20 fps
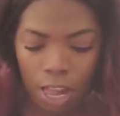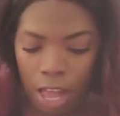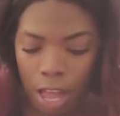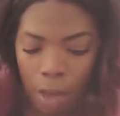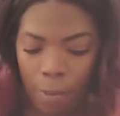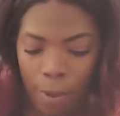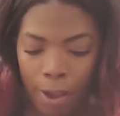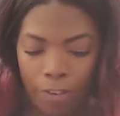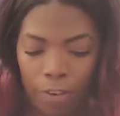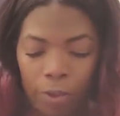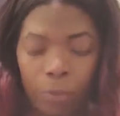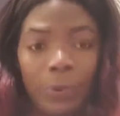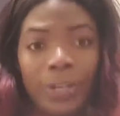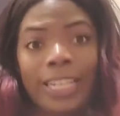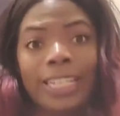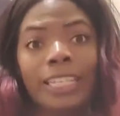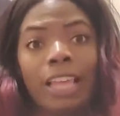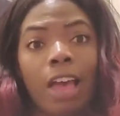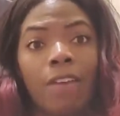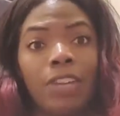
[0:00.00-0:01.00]
I hope everyone
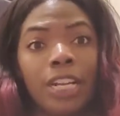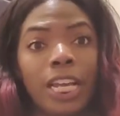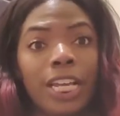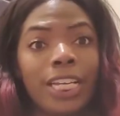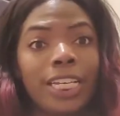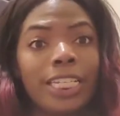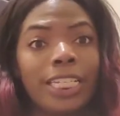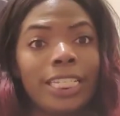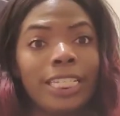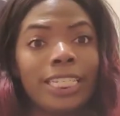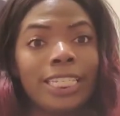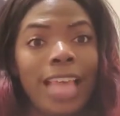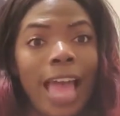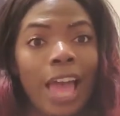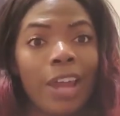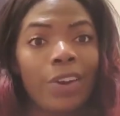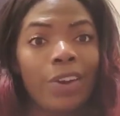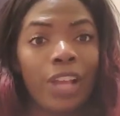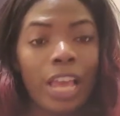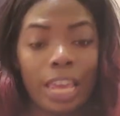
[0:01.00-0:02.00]
is having a good
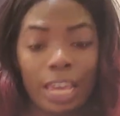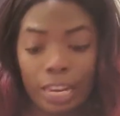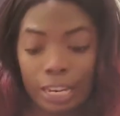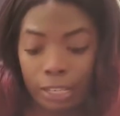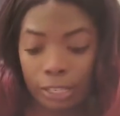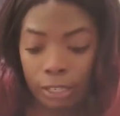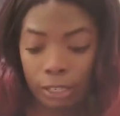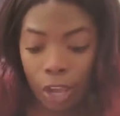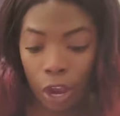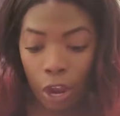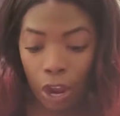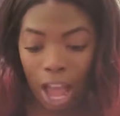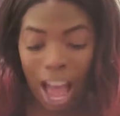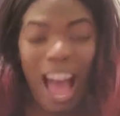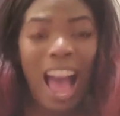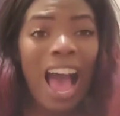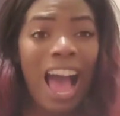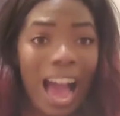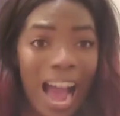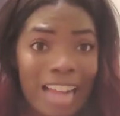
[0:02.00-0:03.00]
Saturday. It is
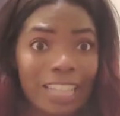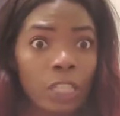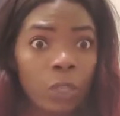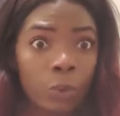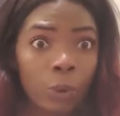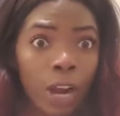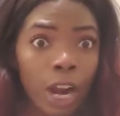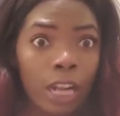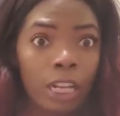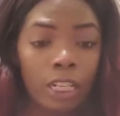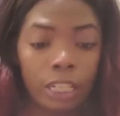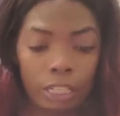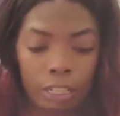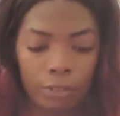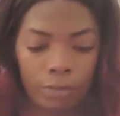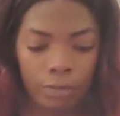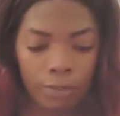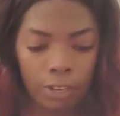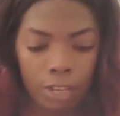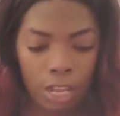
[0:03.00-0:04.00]
hot where I
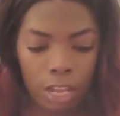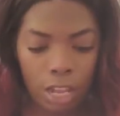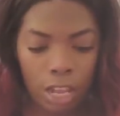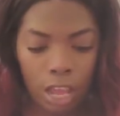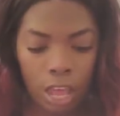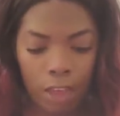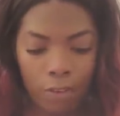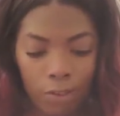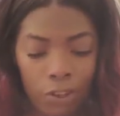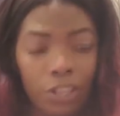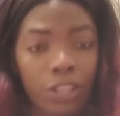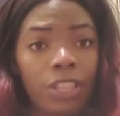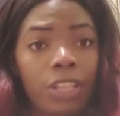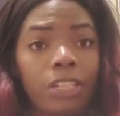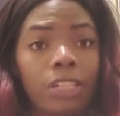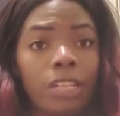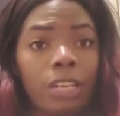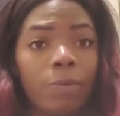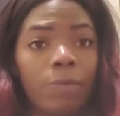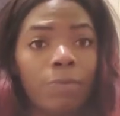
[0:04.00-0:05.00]
live. If you're in the
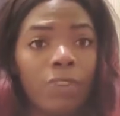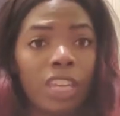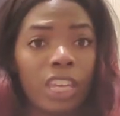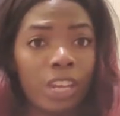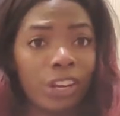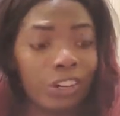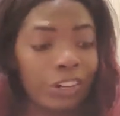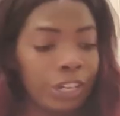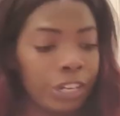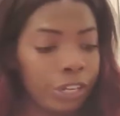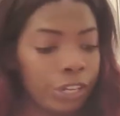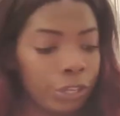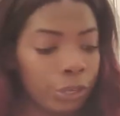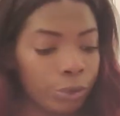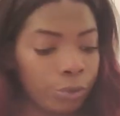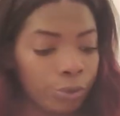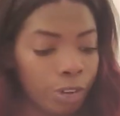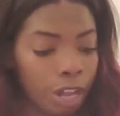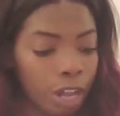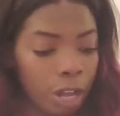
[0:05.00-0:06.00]
DMV area,
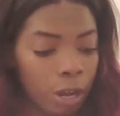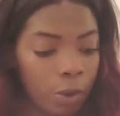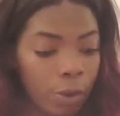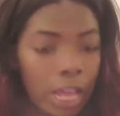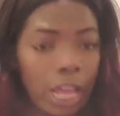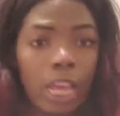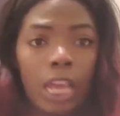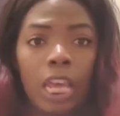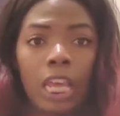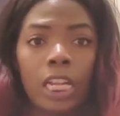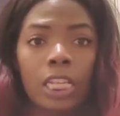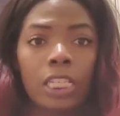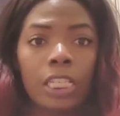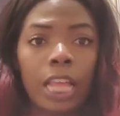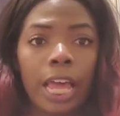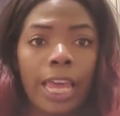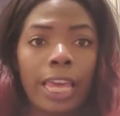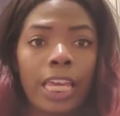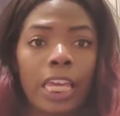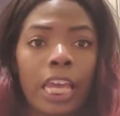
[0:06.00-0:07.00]
you know, it is
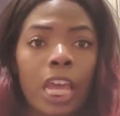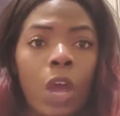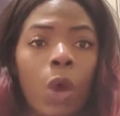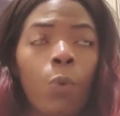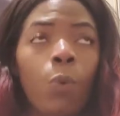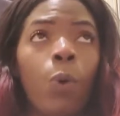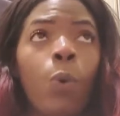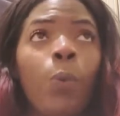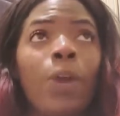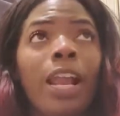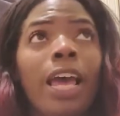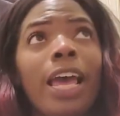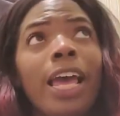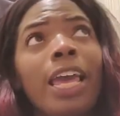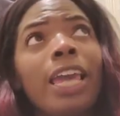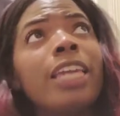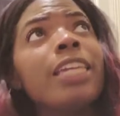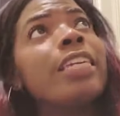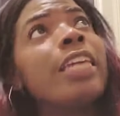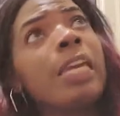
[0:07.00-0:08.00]
like, well, when
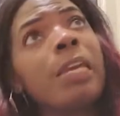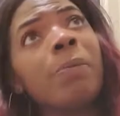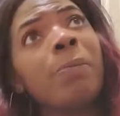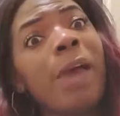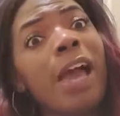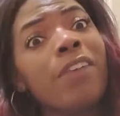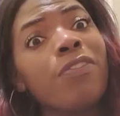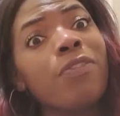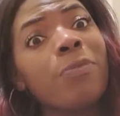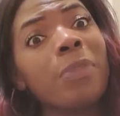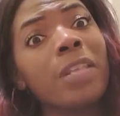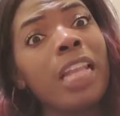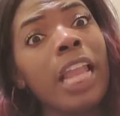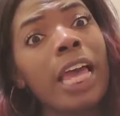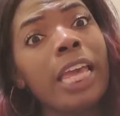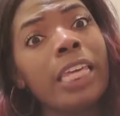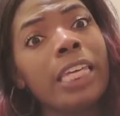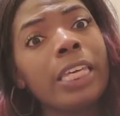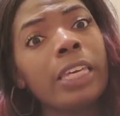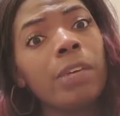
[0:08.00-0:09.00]
I came back from the
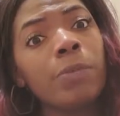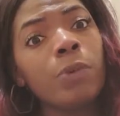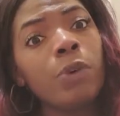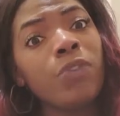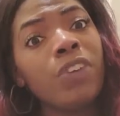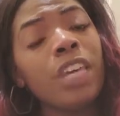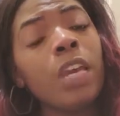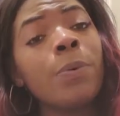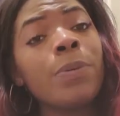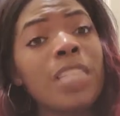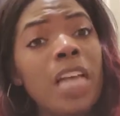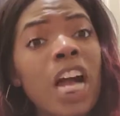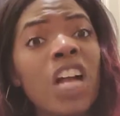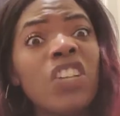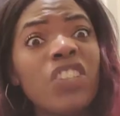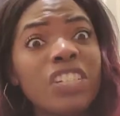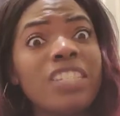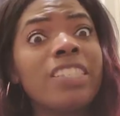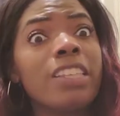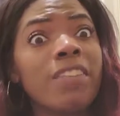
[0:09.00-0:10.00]
Lion King movie, it was
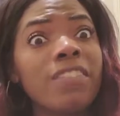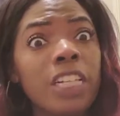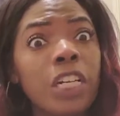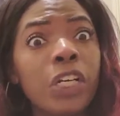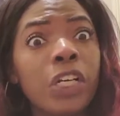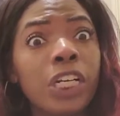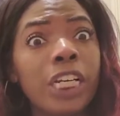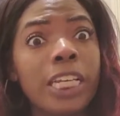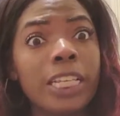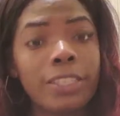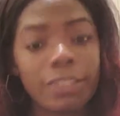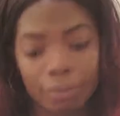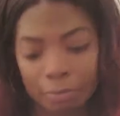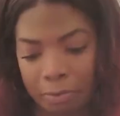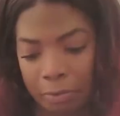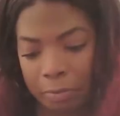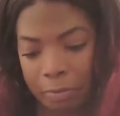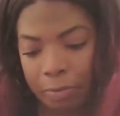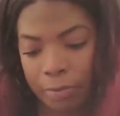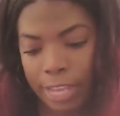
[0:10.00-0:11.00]
107 degrees.
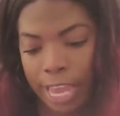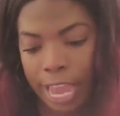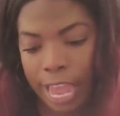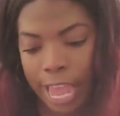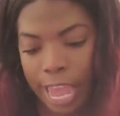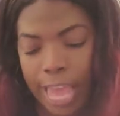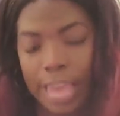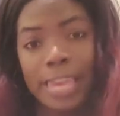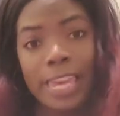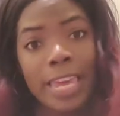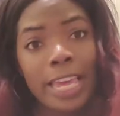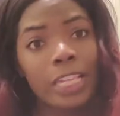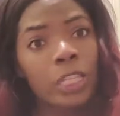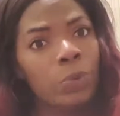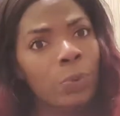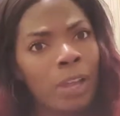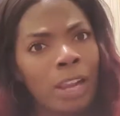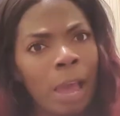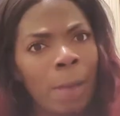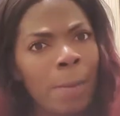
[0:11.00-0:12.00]
Yeah,
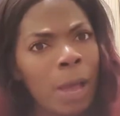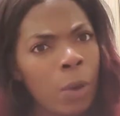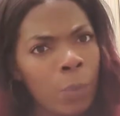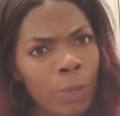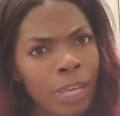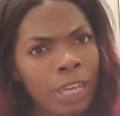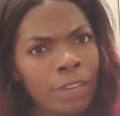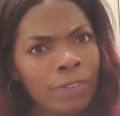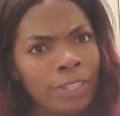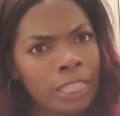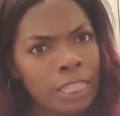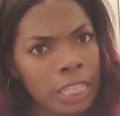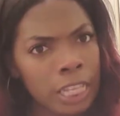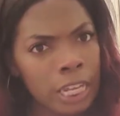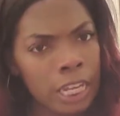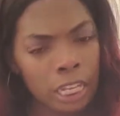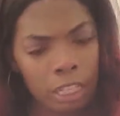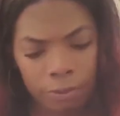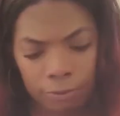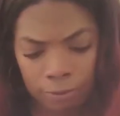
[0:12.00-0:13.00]
sweating on my weave and
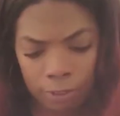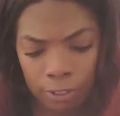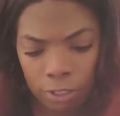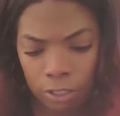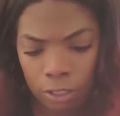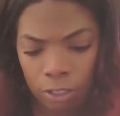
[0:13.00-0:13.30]
stuff.